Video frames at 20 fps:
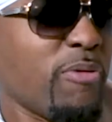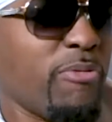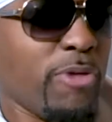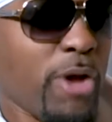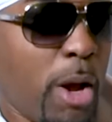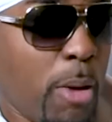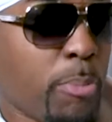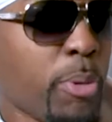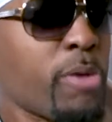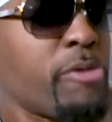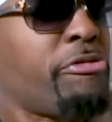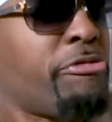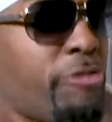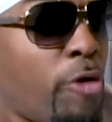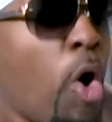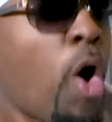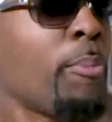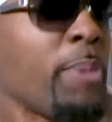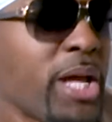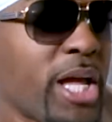of
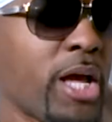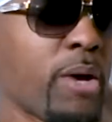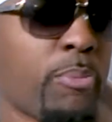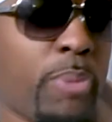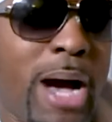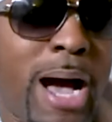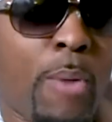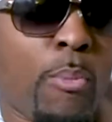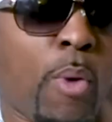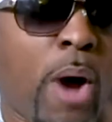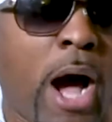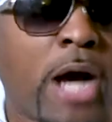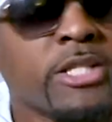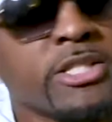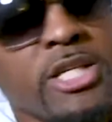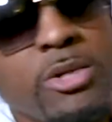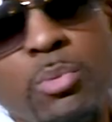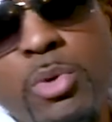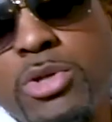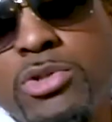performing hip hop wise.
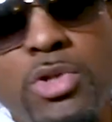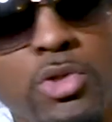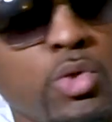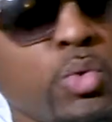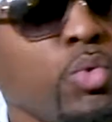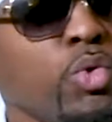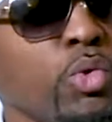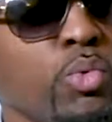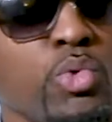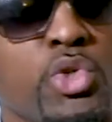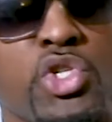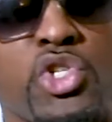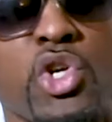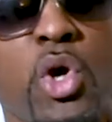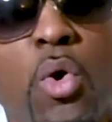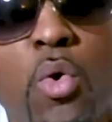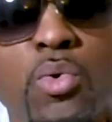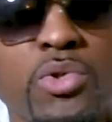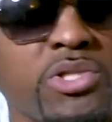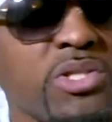Then we used to do little
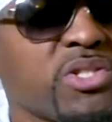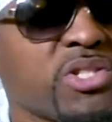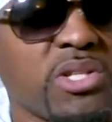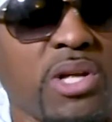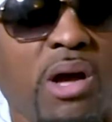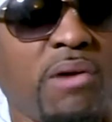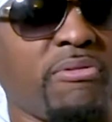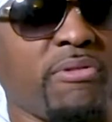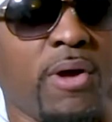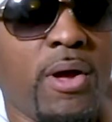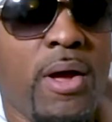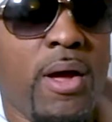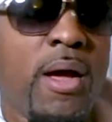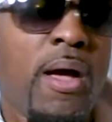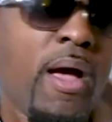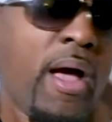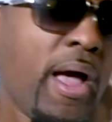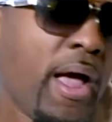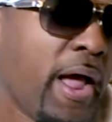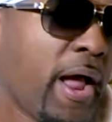shows and stuff.
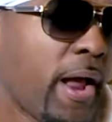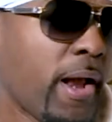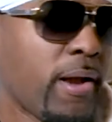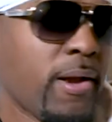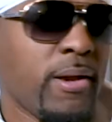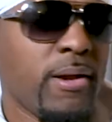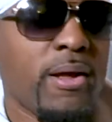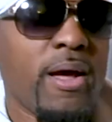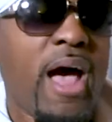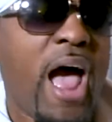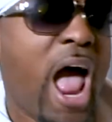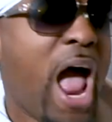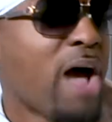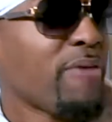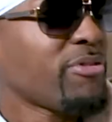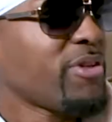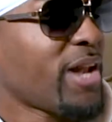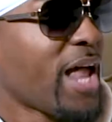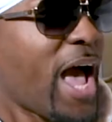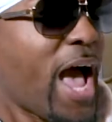And
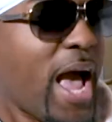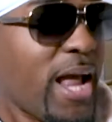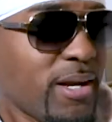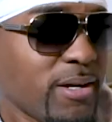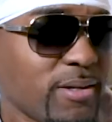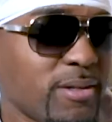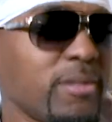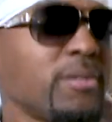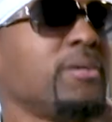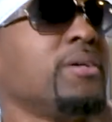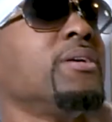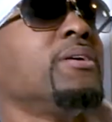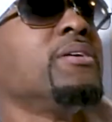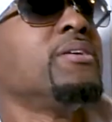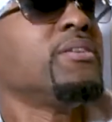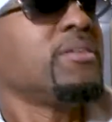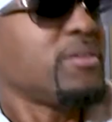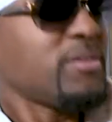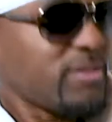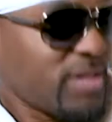after that,
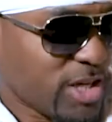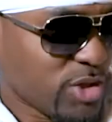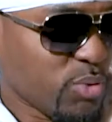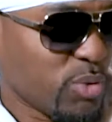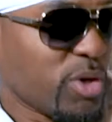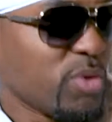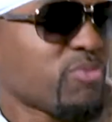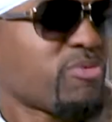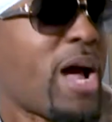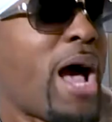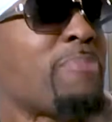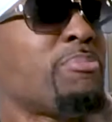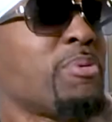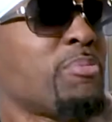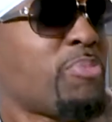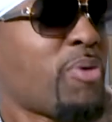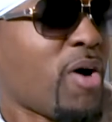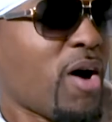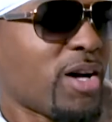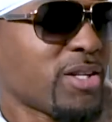that's when the rapping
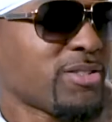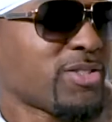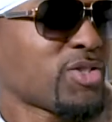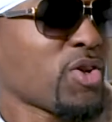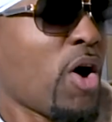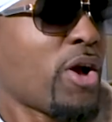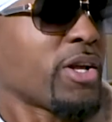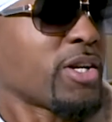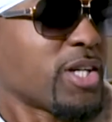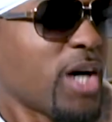part started